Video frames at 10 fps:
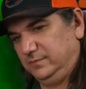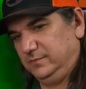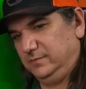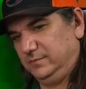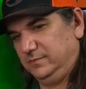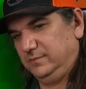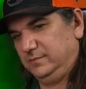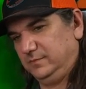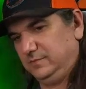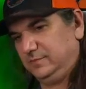
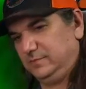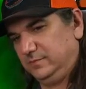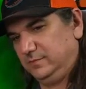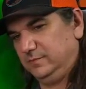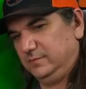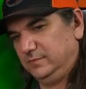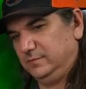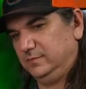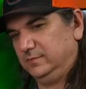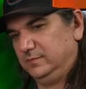
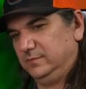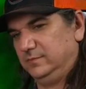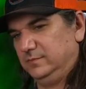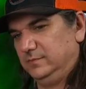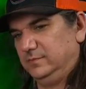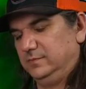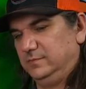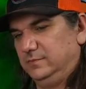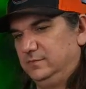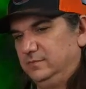
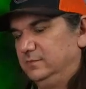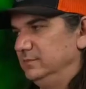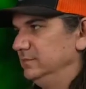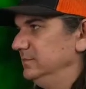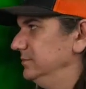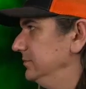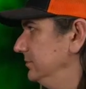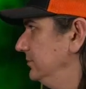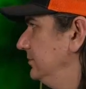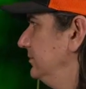
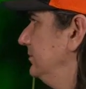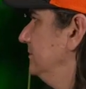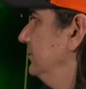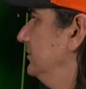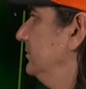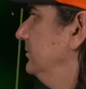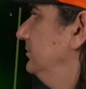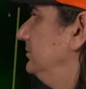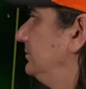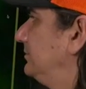
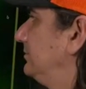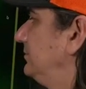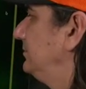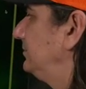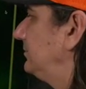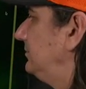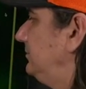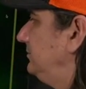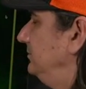(not speaking)